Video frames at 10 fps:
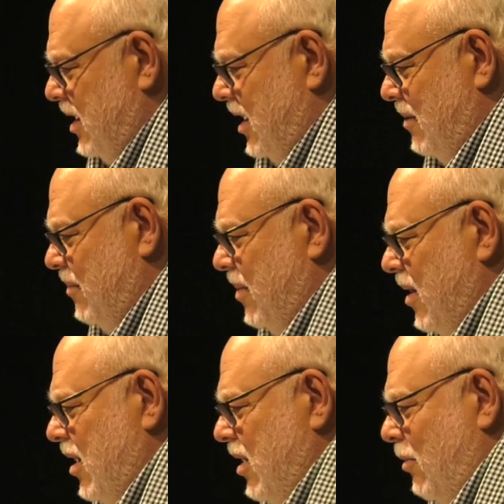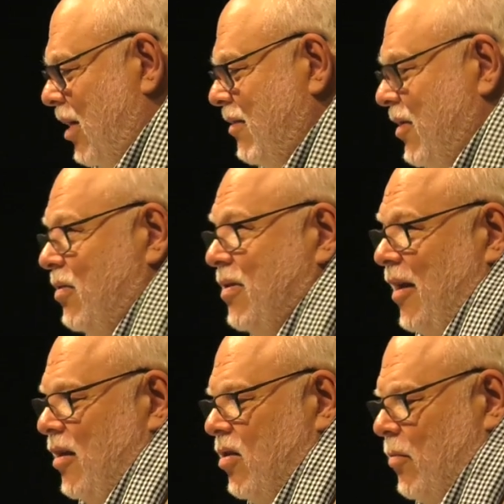Um, one of those
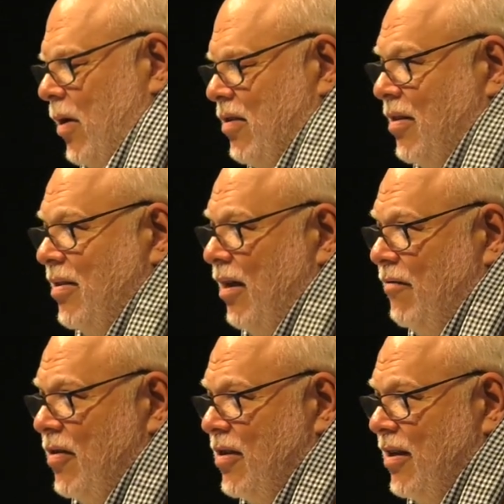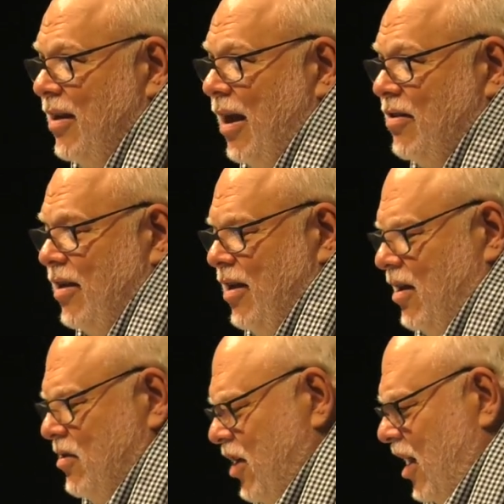things was a visit as a
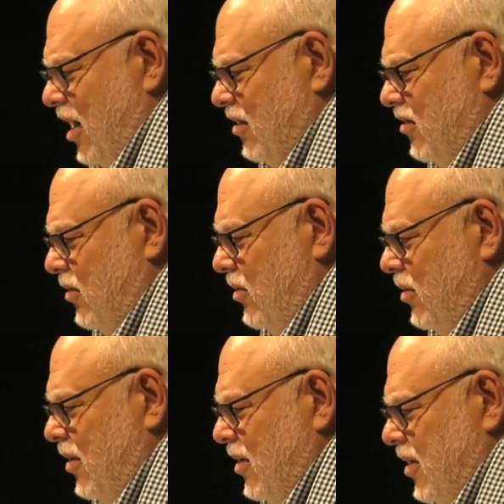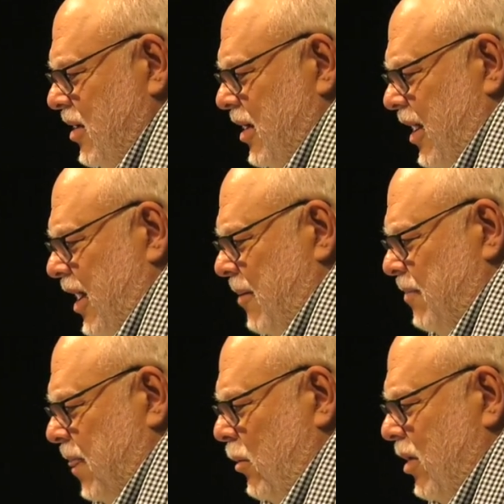young child to
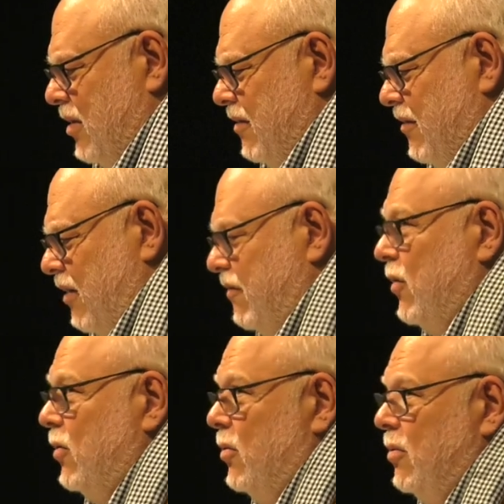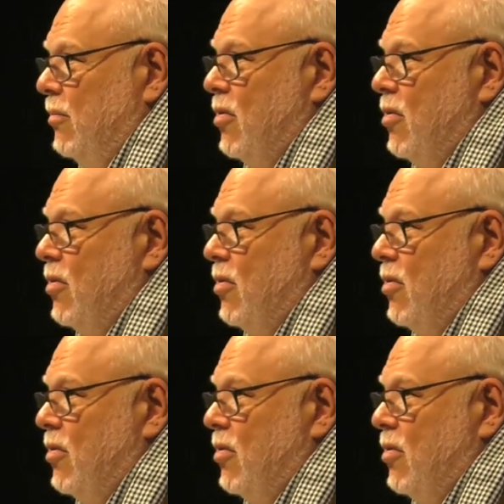um, one of the very few